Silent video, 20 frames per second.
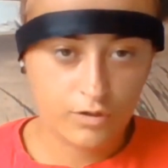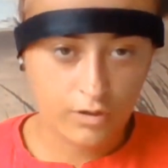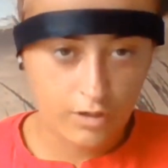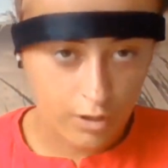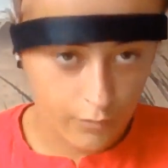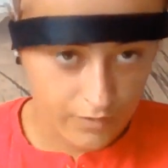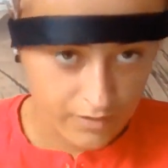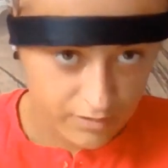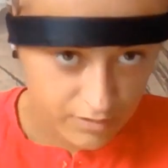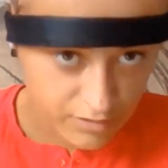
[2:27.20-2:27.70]

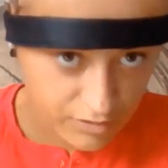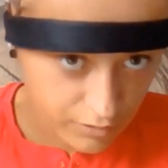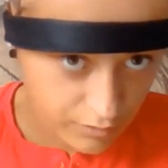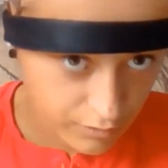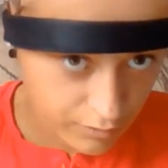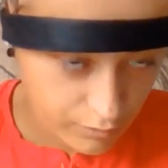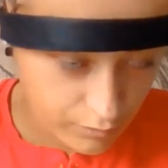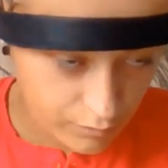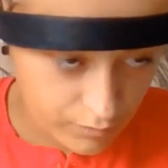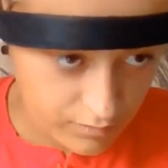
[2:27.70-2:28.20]
going
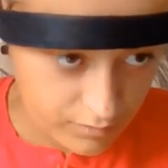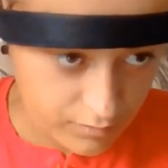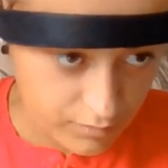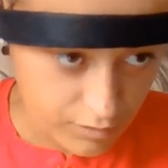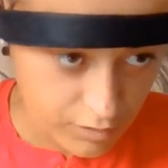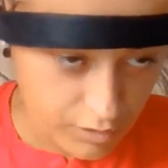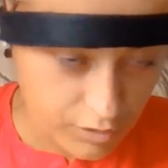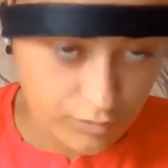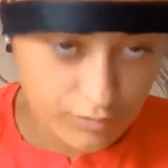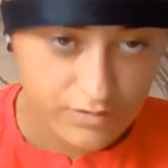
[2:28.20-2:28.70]
to
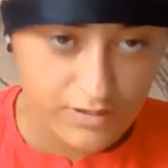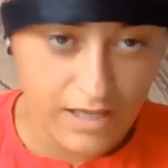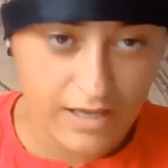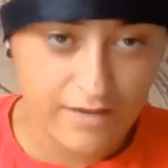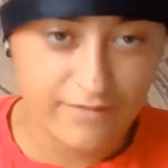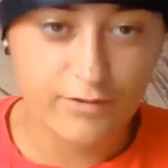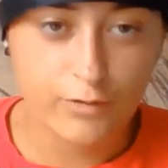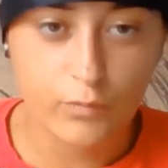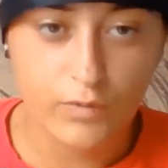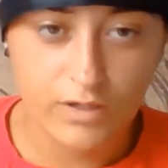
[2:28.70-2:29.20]
use
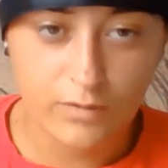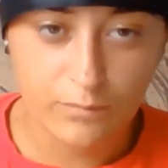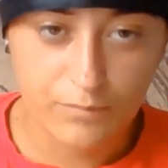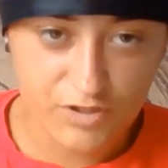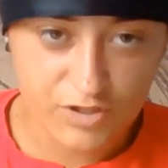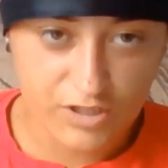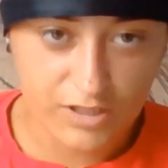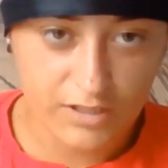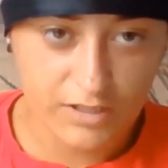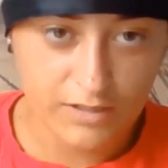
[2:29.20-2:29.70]
the FUE
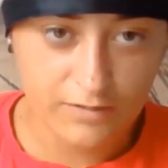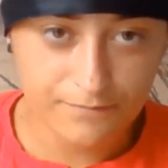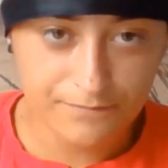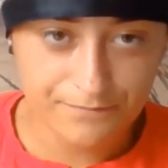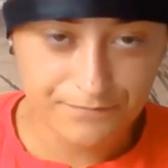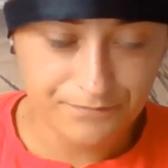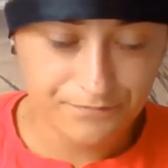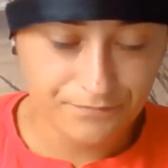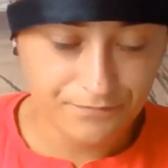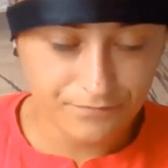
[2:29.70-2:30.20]
machine
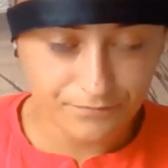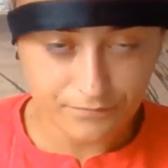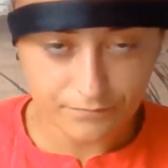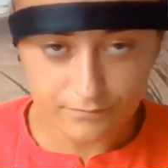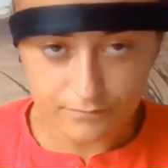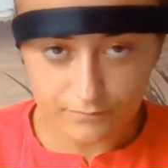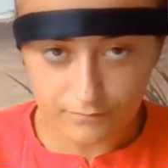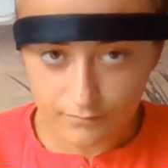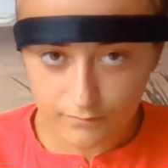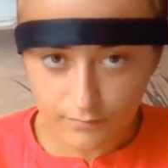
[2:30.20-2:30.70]

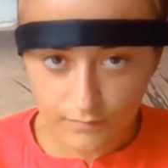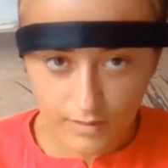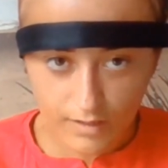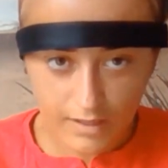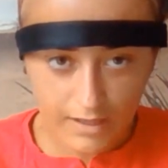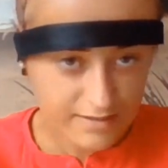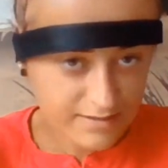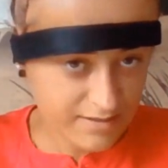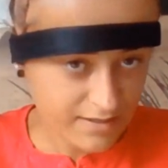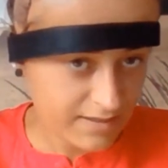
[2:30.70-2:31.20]

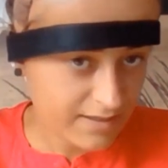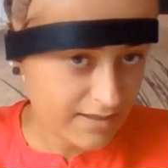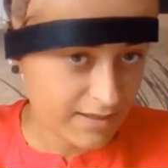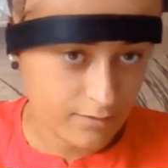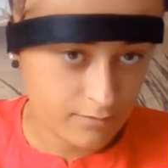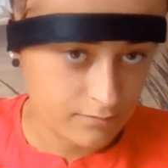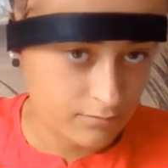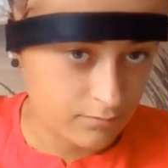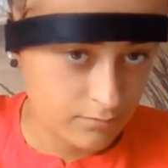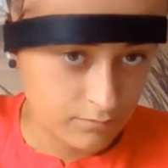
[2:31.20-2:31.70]
and take
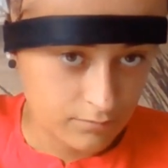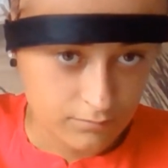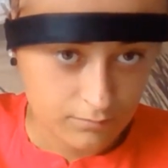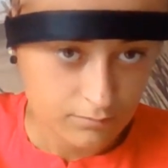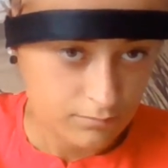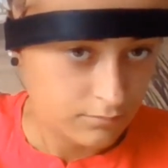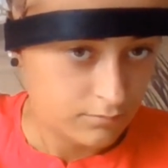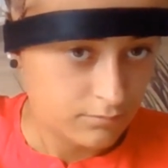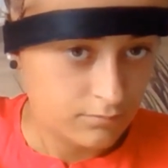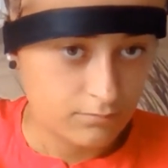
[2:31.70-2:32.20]
out
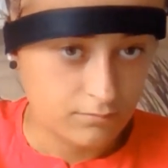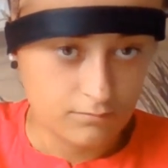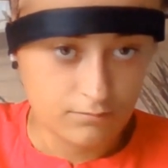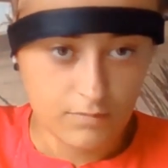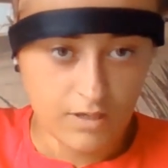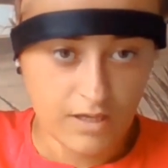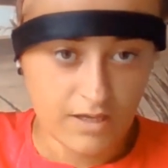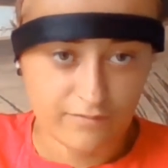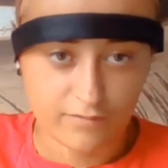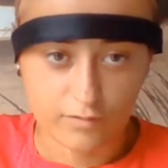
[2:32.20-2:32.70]

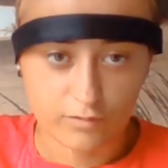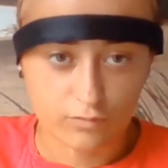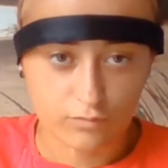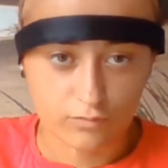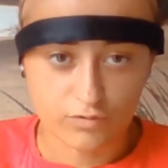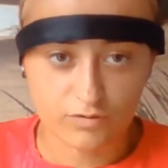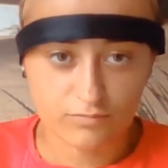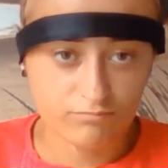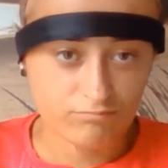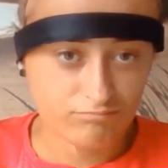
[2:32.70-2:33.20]
my hair
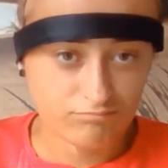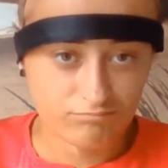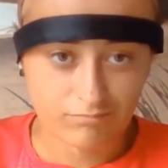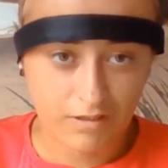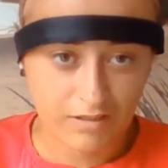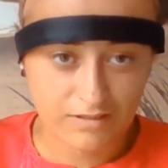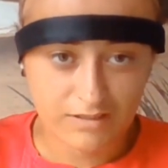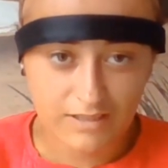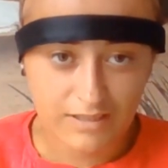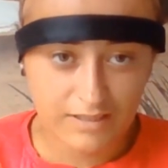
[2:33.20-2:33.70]
follicles,
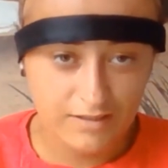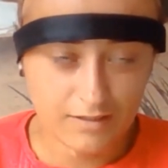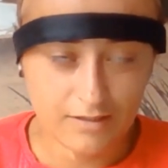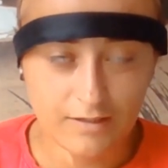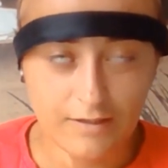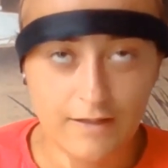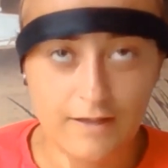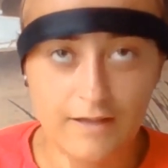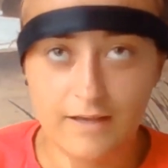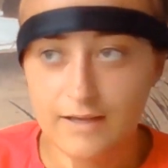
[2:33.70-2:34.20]
basically,
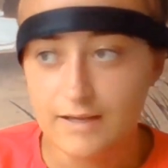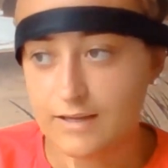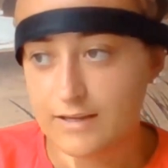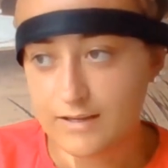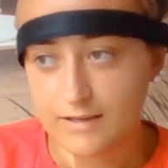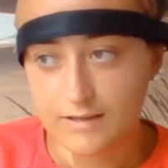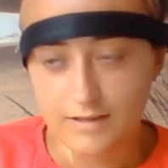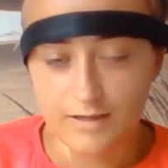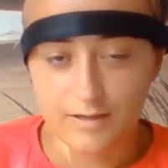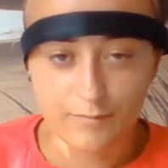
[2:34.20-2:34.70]

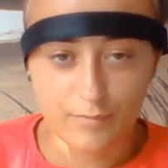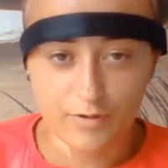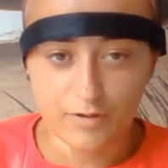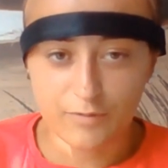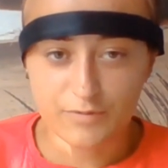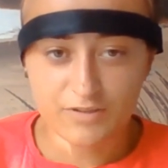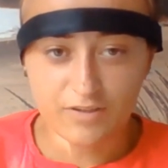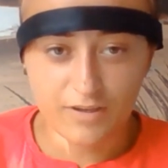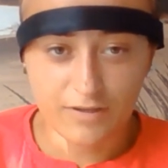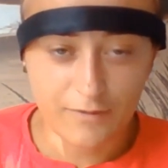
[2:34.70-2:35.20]
and put
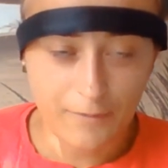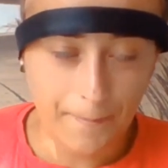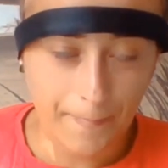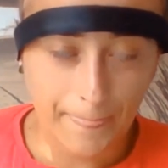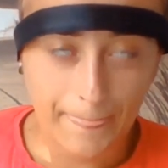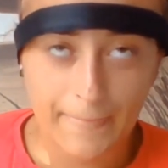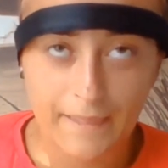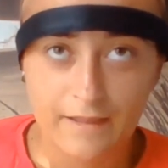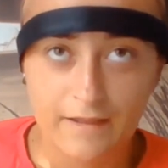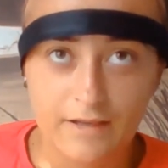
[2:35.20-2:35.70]
them aside.
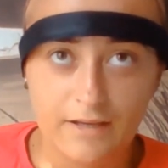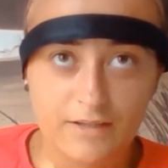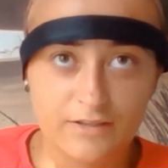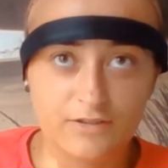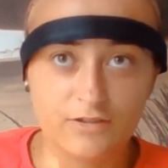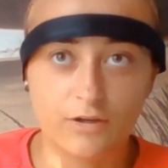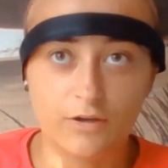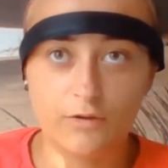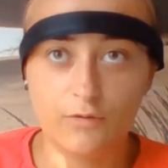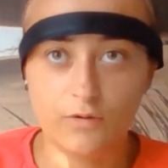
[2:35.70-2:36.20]

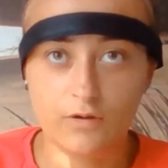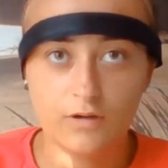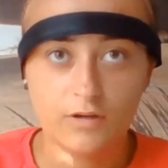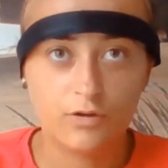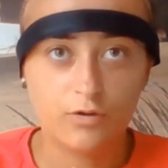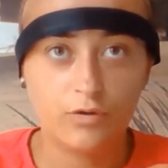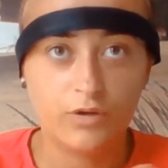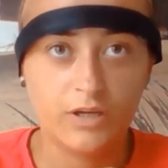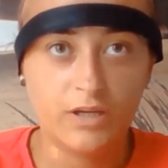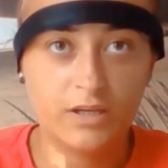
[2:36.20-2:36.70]
So
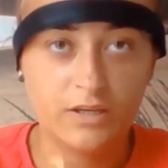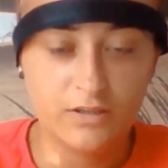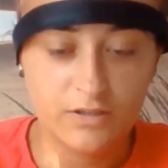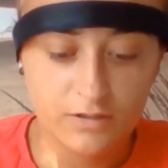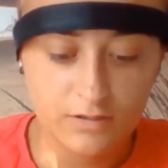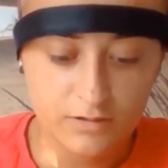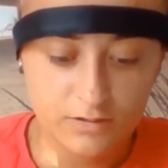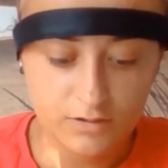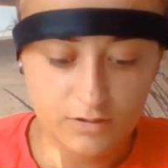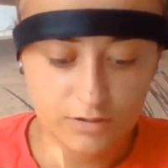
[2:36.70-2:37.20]
I got
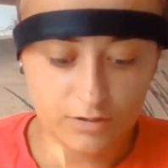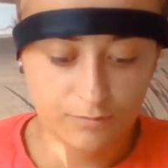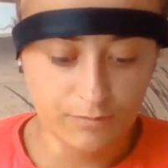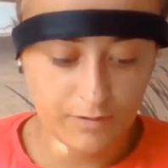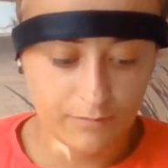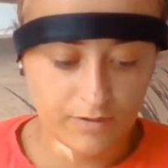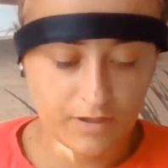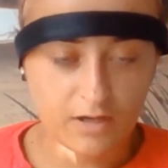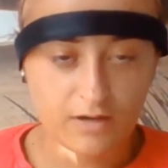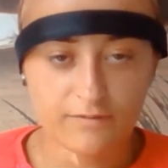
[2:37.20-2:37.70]
in, she
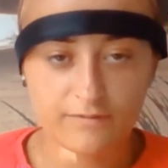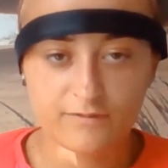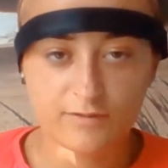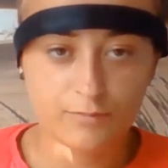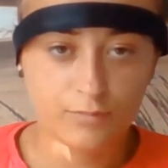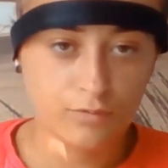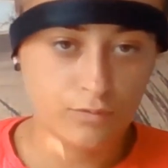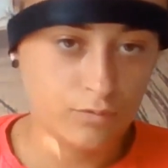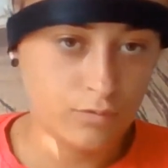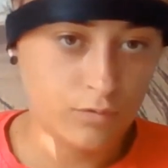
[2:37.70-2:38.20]
made me
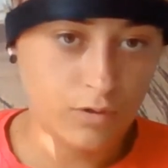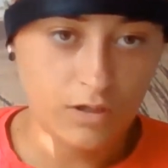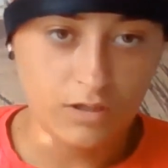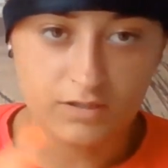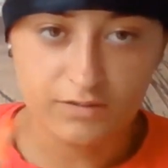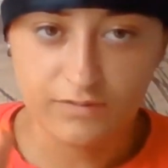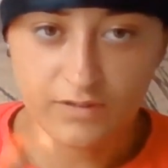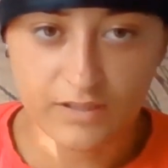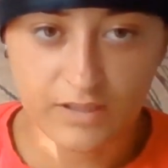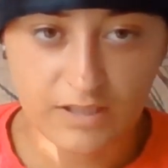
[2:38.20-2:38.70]
comfortable,
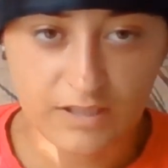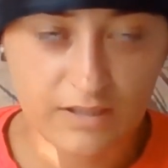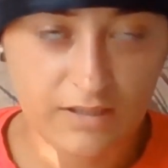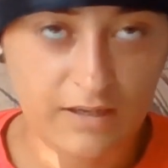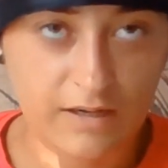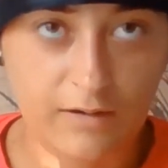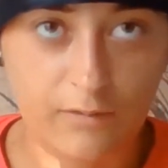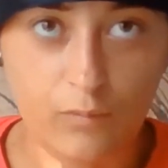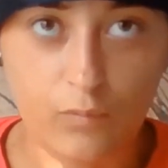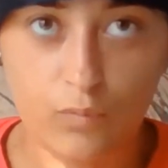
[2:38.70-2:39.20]
asked if I
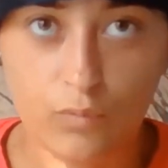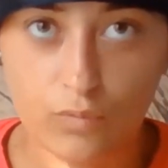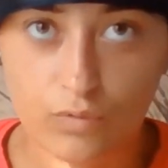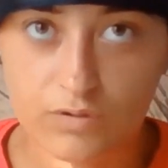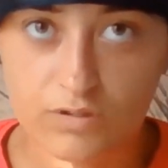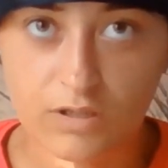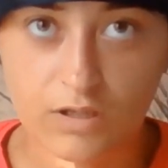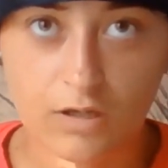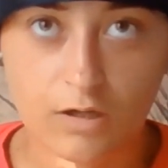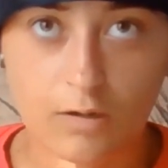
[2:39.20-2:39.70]
needed any
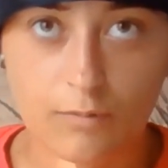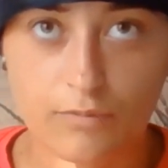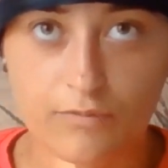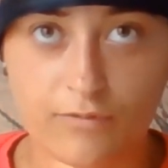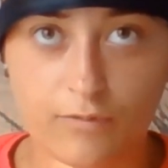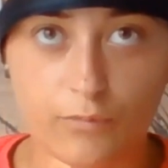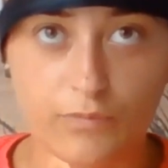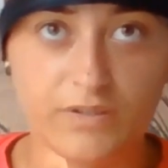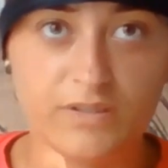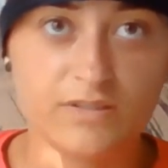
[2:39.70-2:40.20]
water
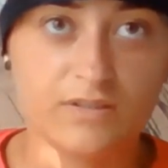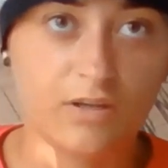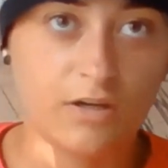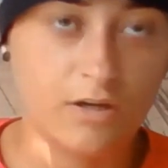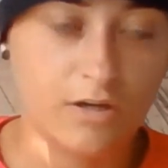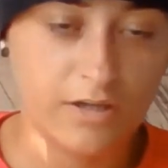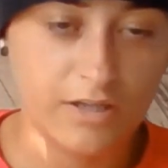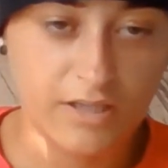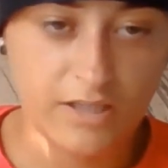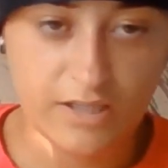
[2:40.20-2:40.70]
before we
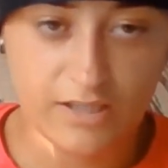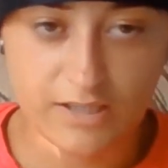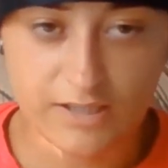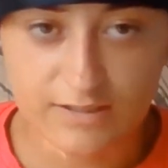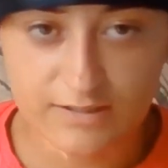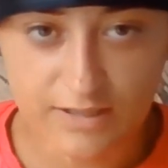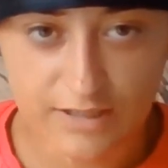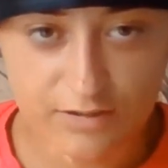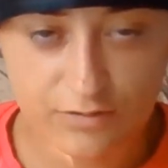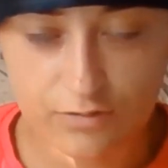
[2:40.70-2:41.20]
started,
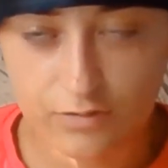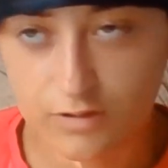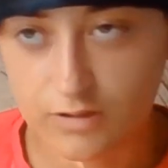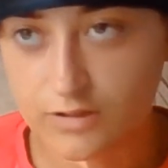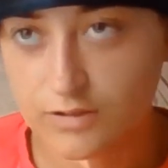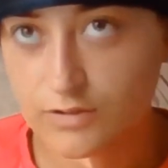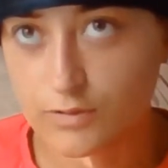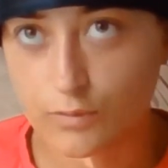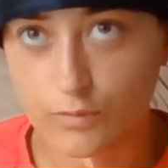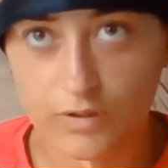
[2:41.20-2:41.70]

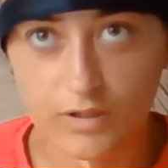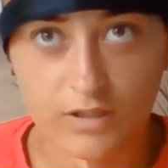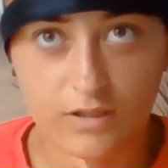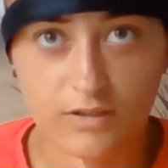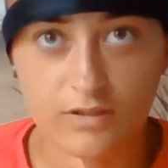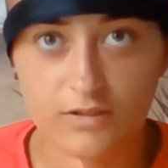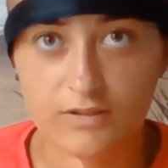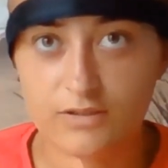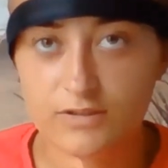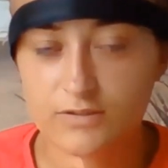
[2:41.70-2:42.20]
etc.,
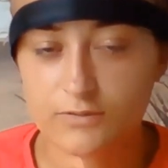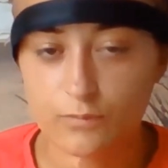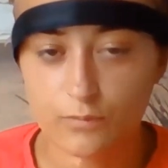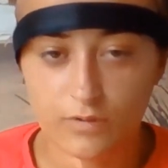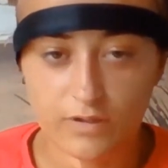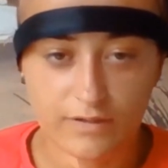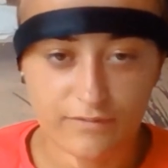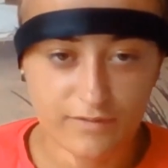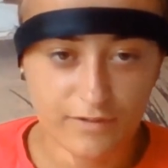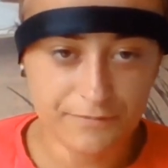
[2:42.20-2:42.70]
toilets,
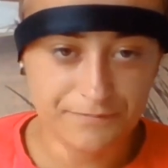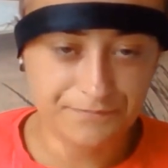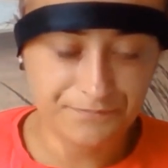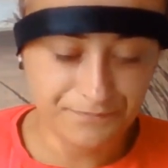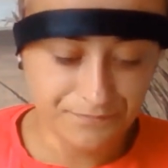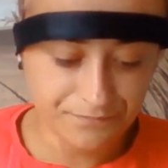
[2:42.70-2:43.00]
whatever.